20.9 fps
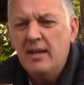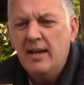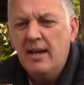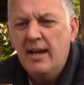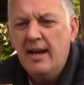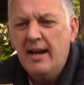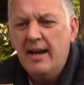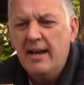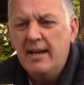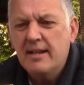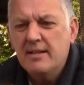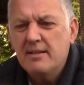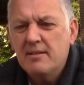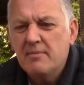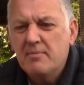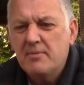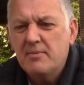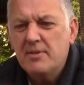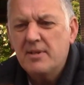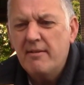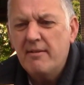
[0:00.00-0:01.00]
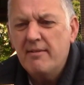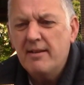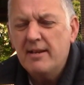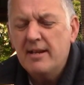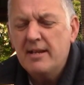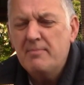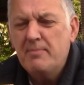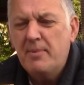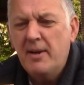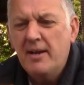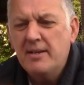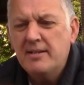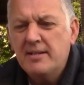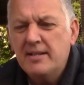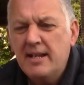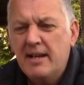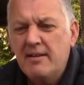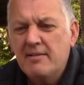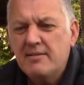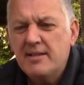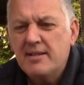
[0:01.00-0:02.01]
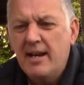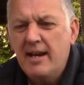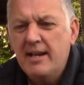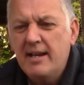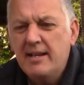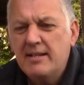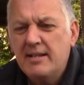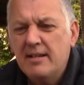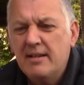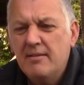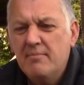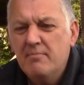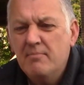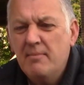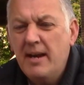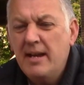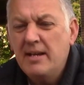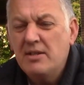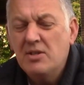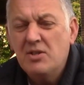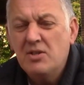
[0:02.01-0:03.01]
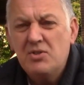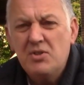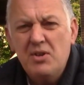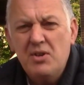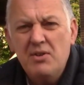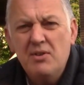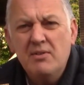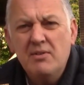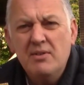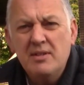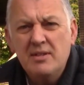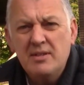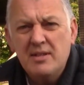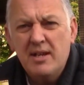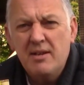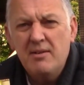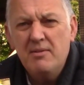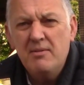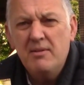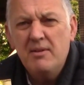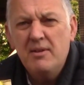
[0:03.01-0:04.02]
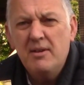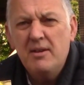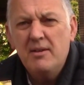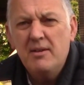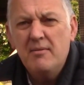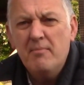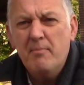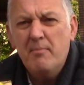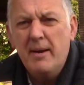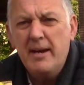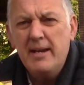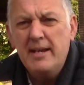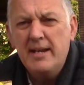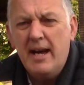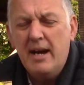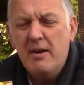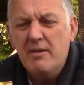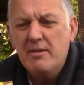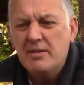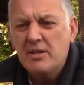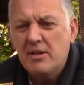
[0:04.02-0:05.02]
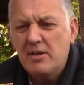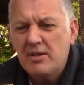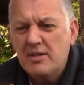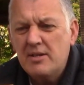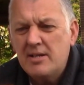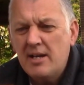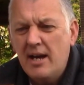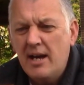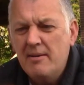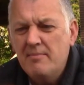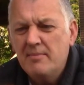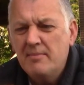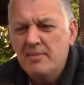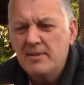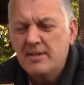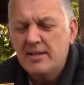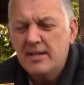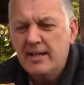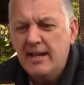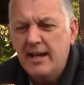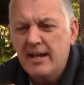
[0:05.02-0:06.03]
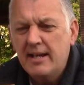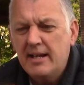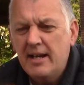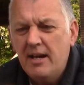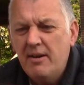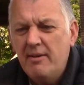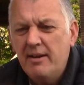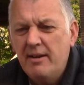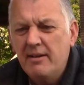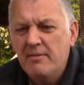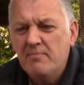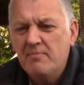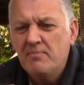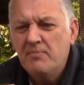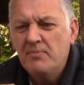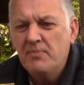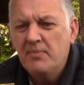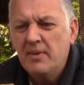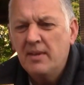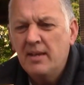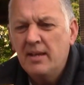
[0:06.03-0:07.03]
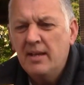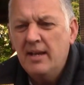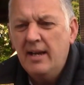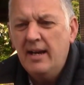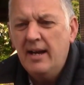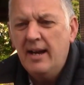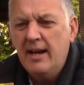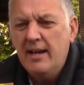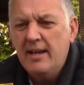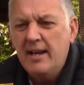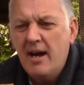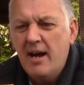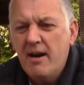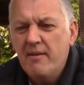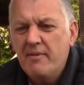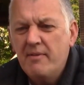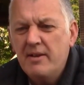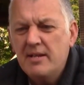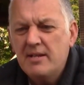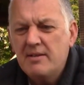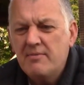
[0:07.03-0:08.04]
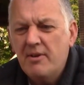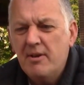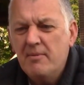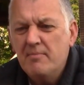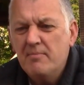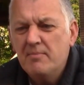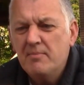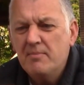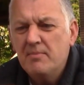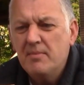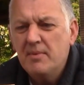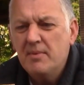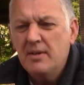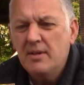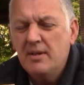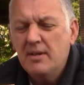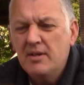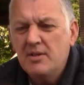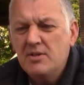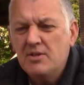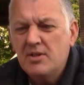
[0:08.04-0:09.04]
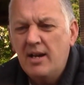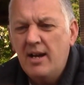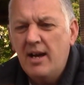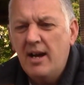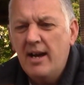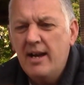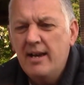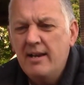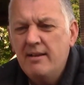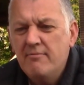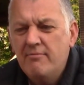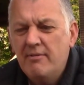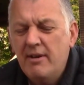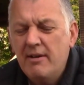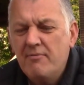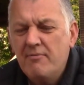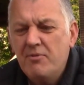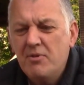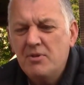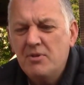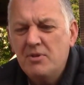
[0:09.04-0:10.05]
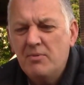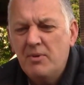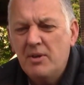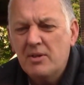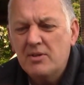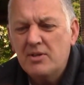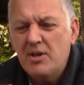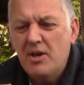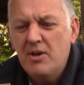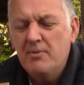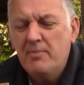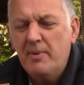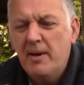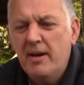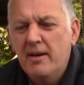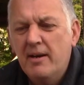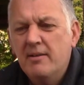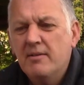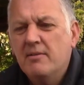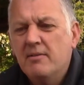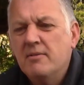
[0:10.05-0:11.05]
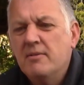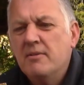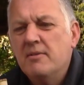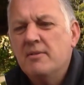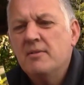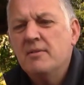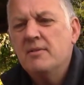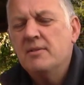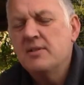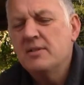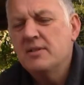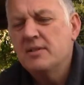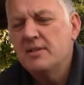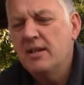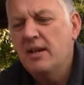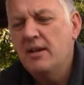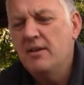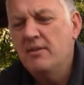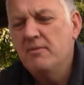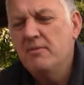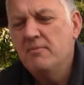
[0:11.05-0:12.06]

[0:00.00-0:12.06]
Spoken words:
and directly planted outside May to June. So May now is a good time to get going, and harvest from July right through to October. So